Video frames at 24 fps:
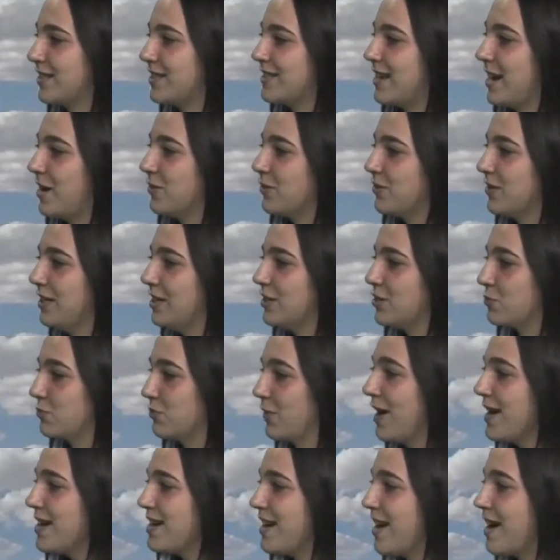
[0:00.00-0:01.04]
southeast
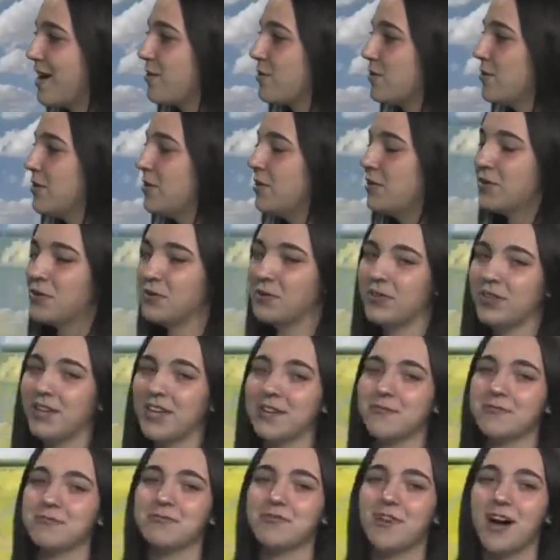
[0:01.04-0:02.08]
right now, only
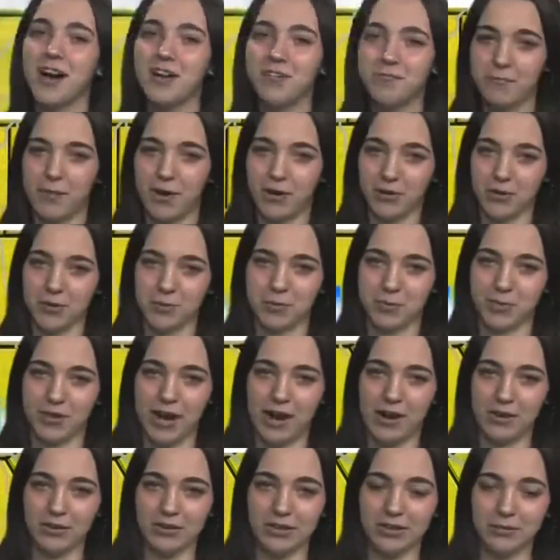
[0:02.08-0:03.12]
at 5 miles per
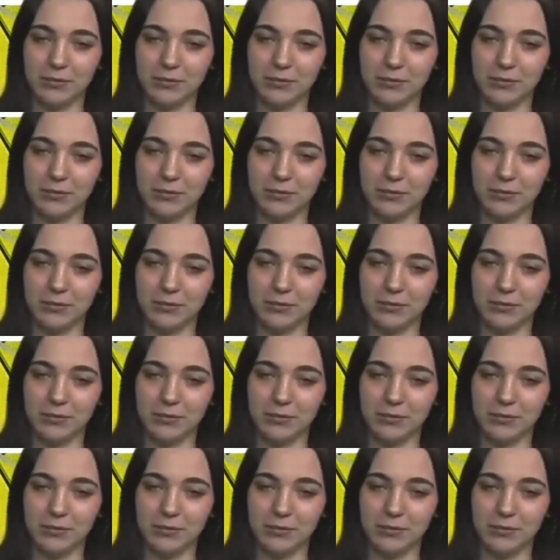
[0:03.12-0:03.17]
hour.